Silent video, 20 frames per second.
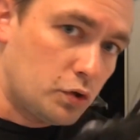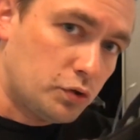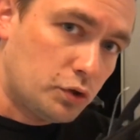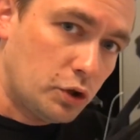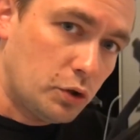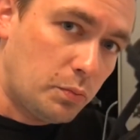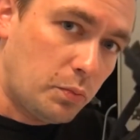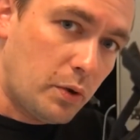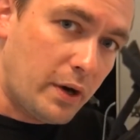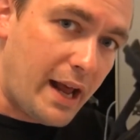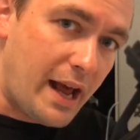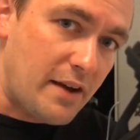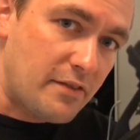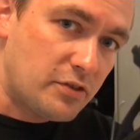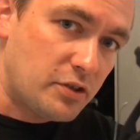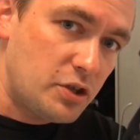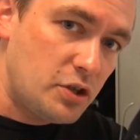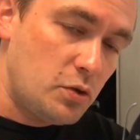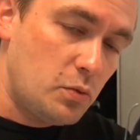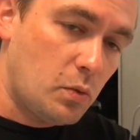group,
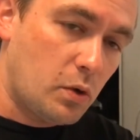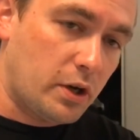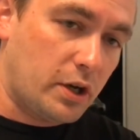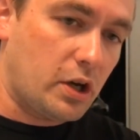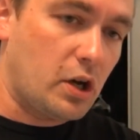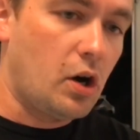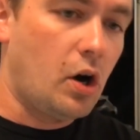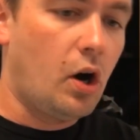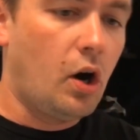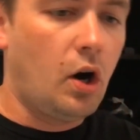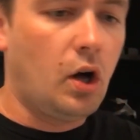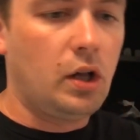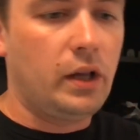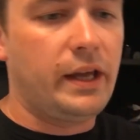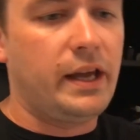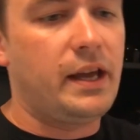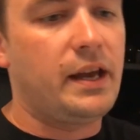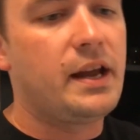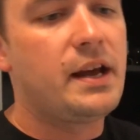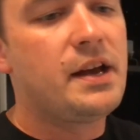whatever you want to call
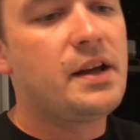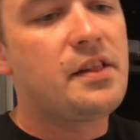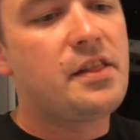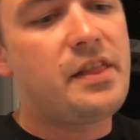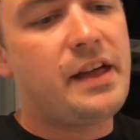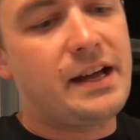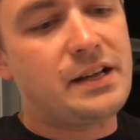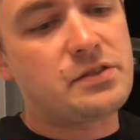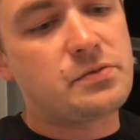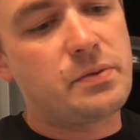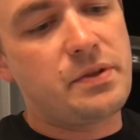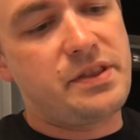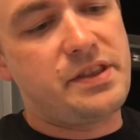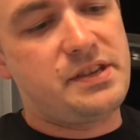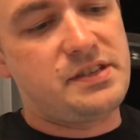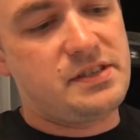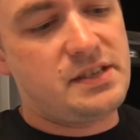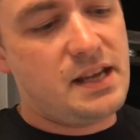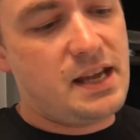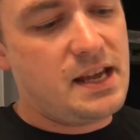it, that's what
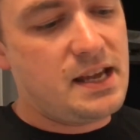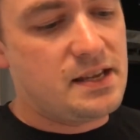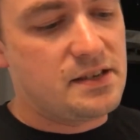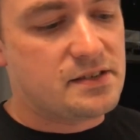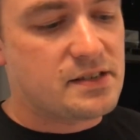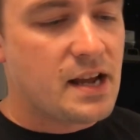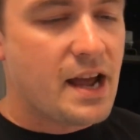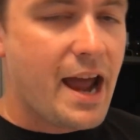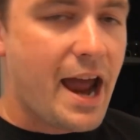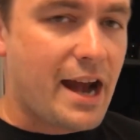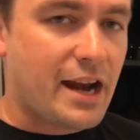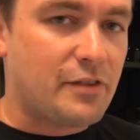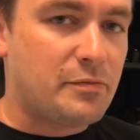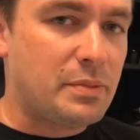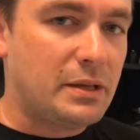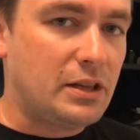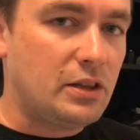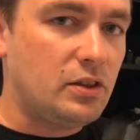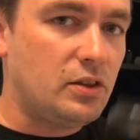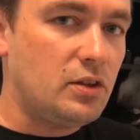this is. And I've
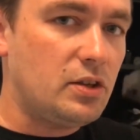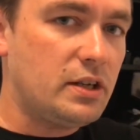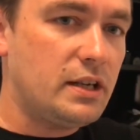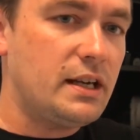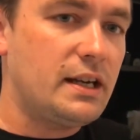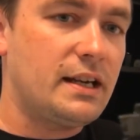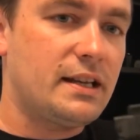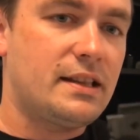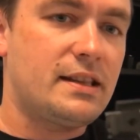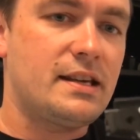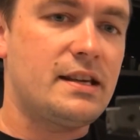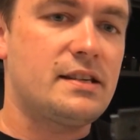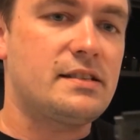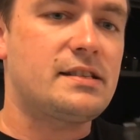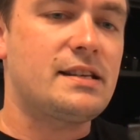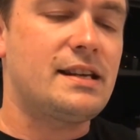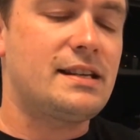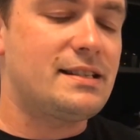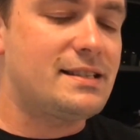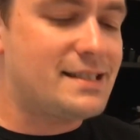been looking at
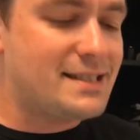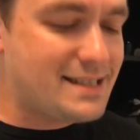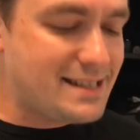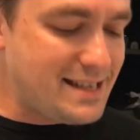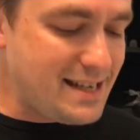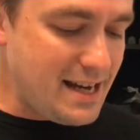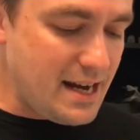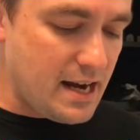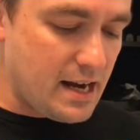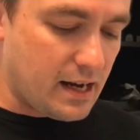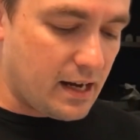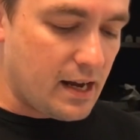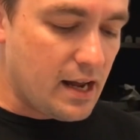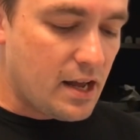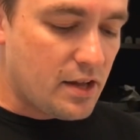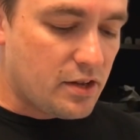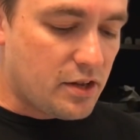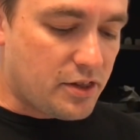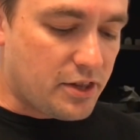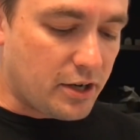this and seeing
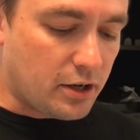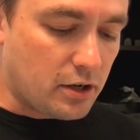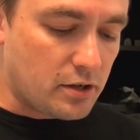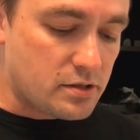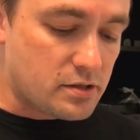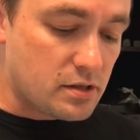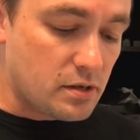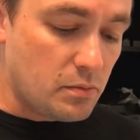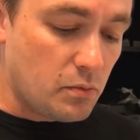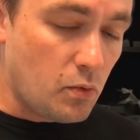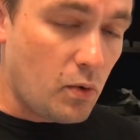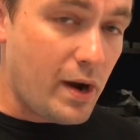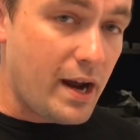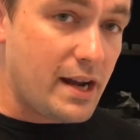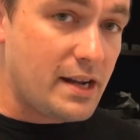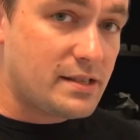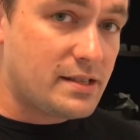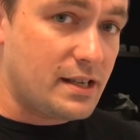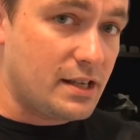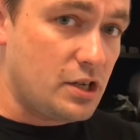that there are some
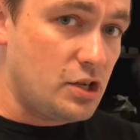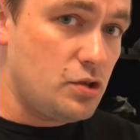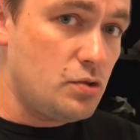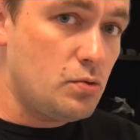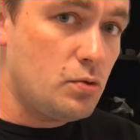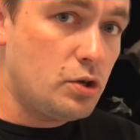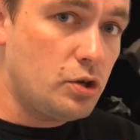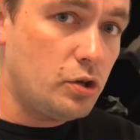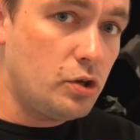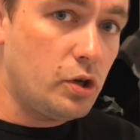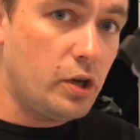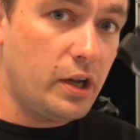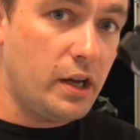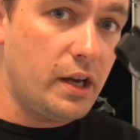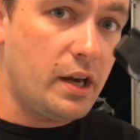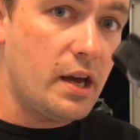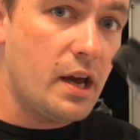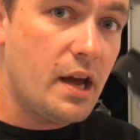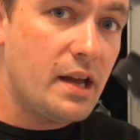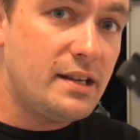ways that you
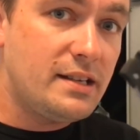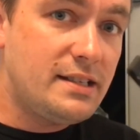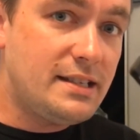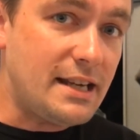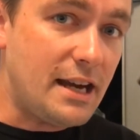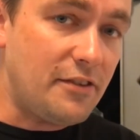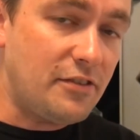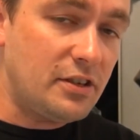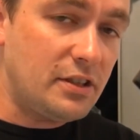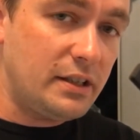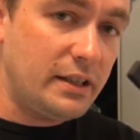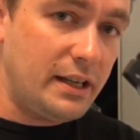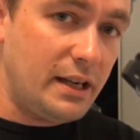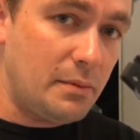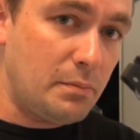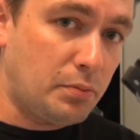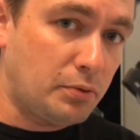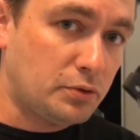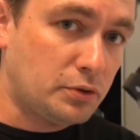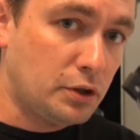could definitely
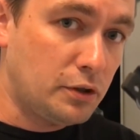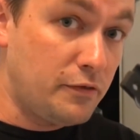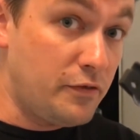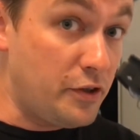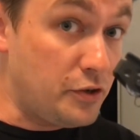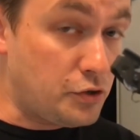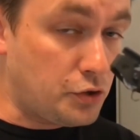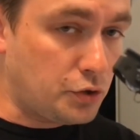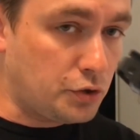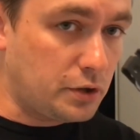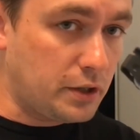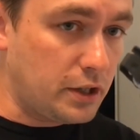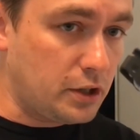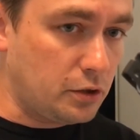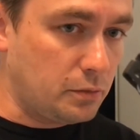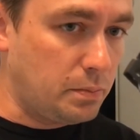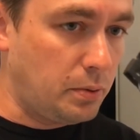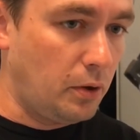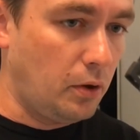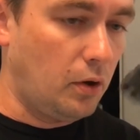improve the
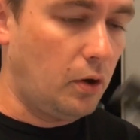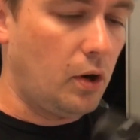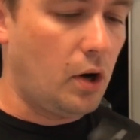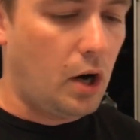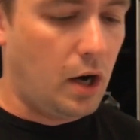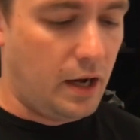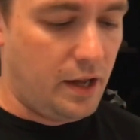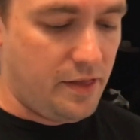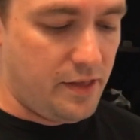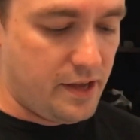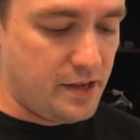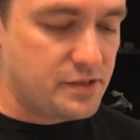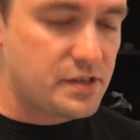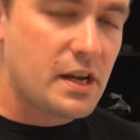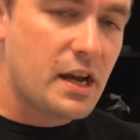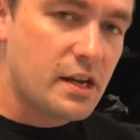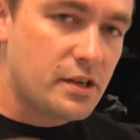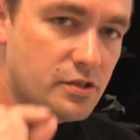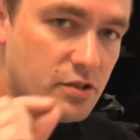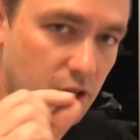trigger pull on this
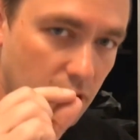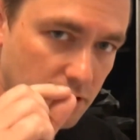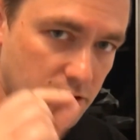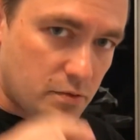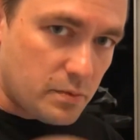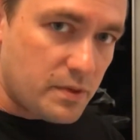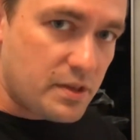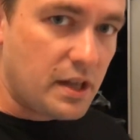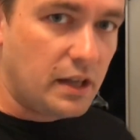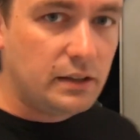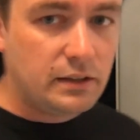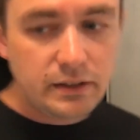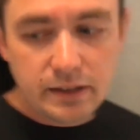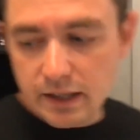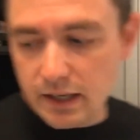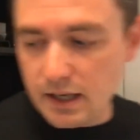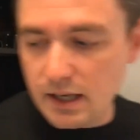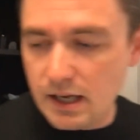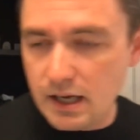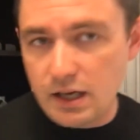just with a
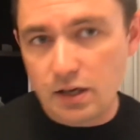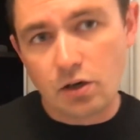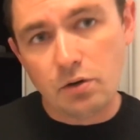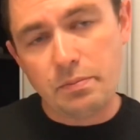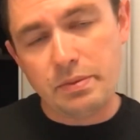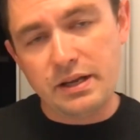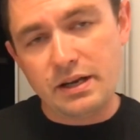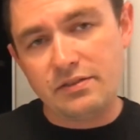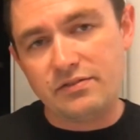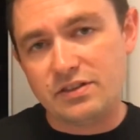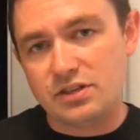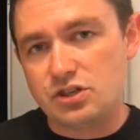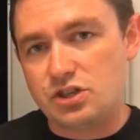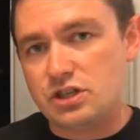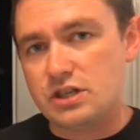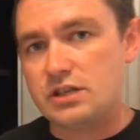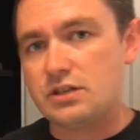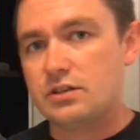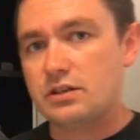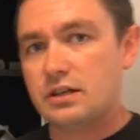little bit of
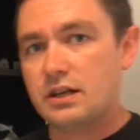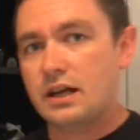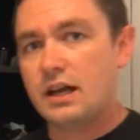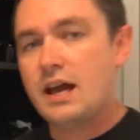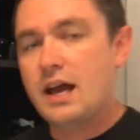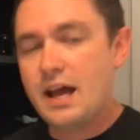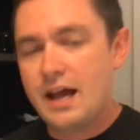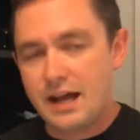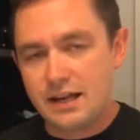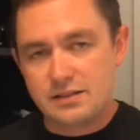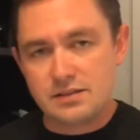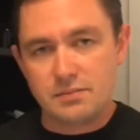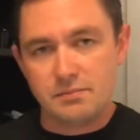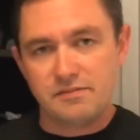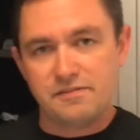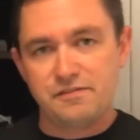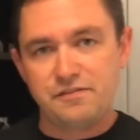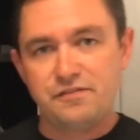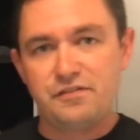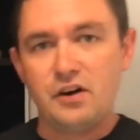engineering and some
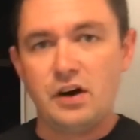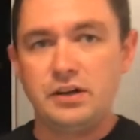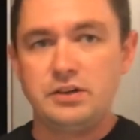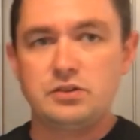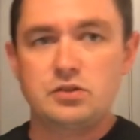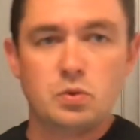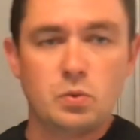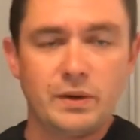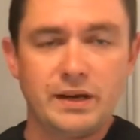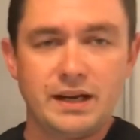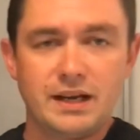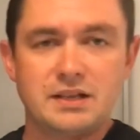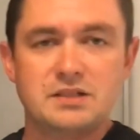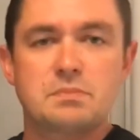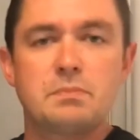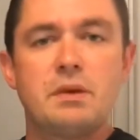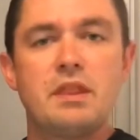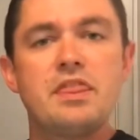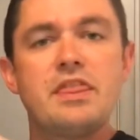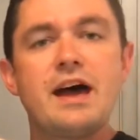fun
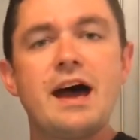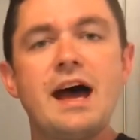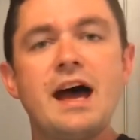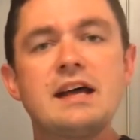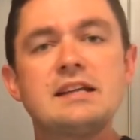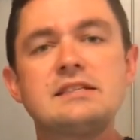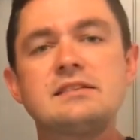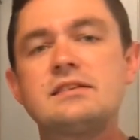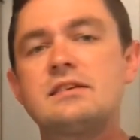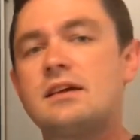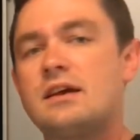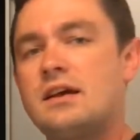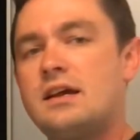tweaks, but that